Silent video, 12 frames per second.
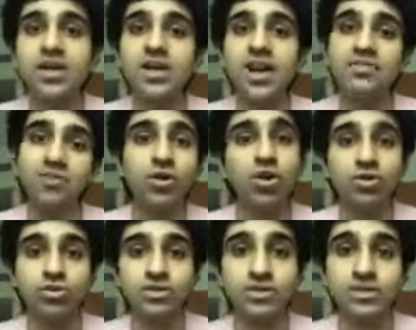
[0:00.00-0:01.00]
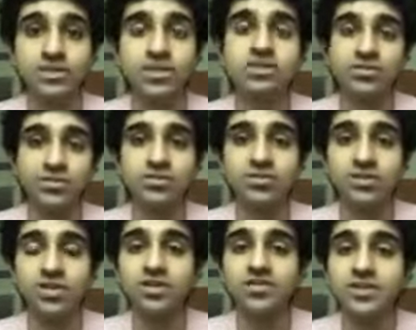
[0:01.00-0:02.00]
and we know orthopedics and certain
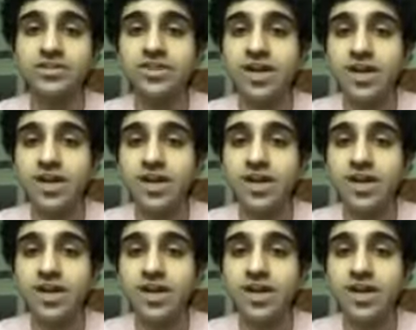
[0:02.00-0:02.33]
other fields.